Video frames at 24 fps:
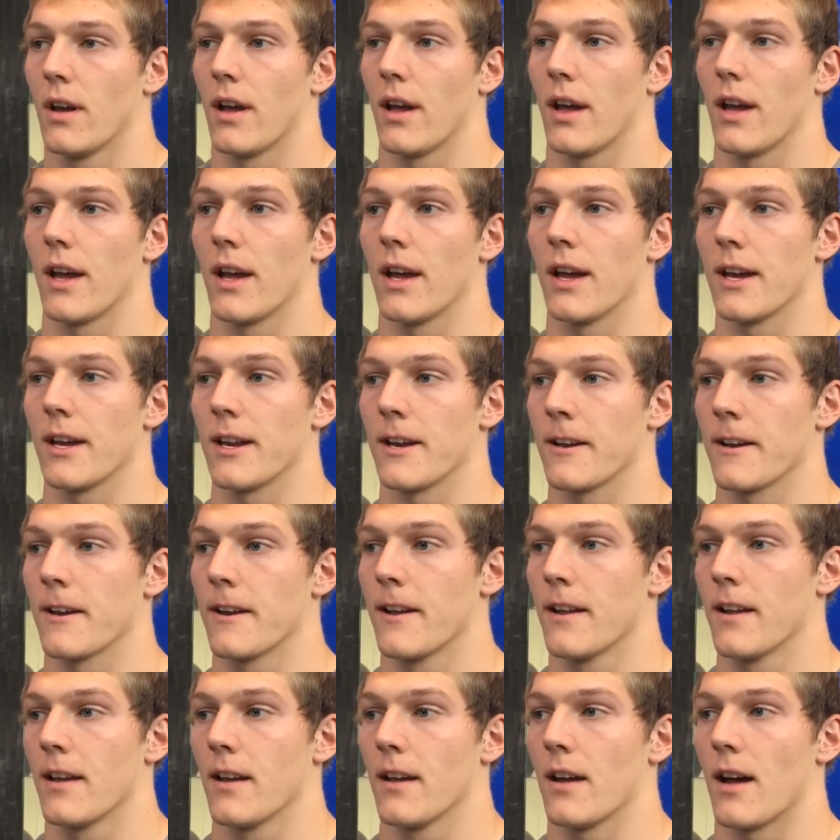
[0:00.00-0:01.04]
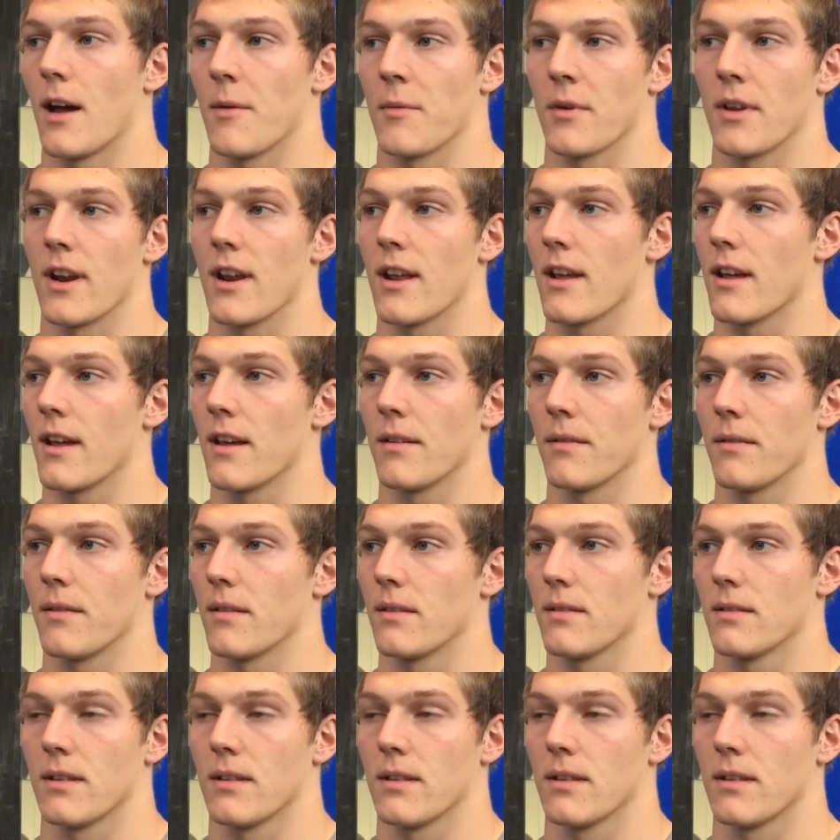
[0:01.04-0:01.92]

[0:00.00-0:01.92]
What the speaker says: And I it